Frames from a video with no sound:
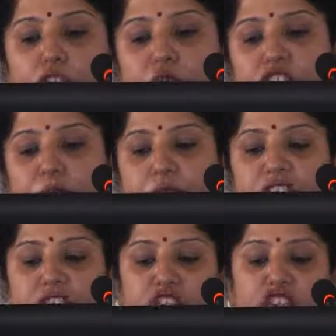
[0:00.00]
tumor
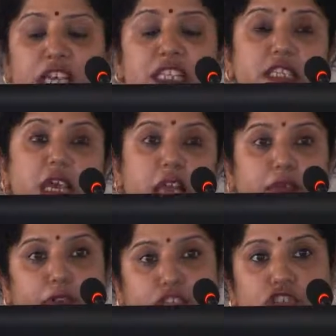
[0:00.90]
suppression gels,
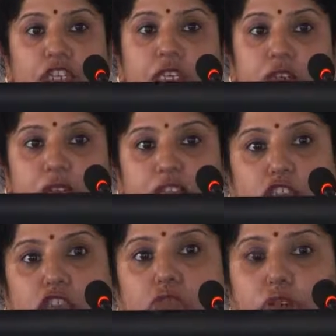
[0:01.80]
which
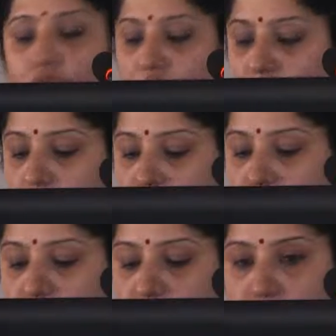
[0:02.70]
leads to further
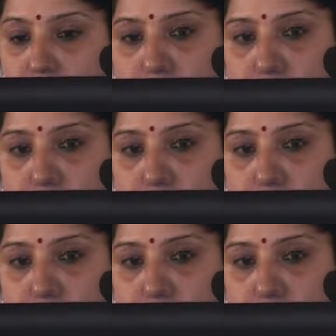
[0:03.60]
cancer.